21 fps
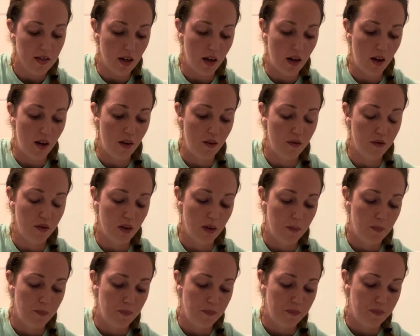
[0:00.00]
of
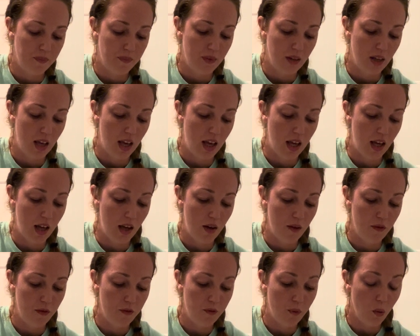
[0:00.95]
a
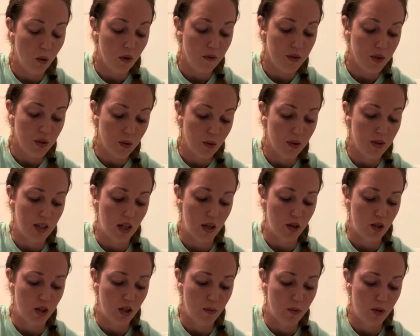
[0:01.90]
Four of Swords
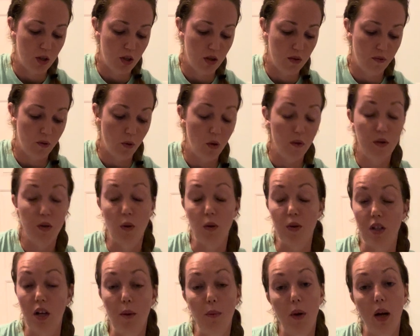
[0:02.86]
energy, which is Four of
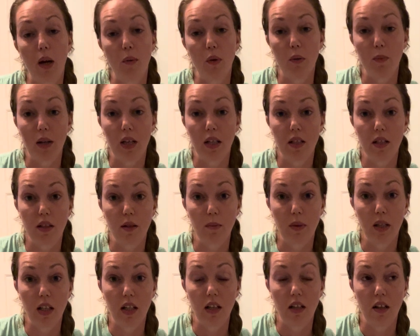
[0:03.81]
Swords upright would basically
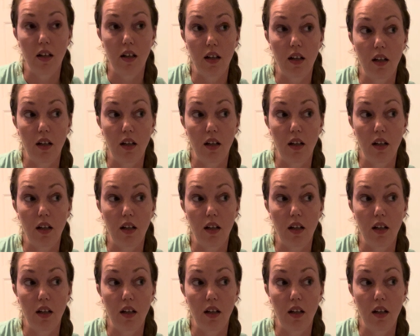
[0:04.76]
be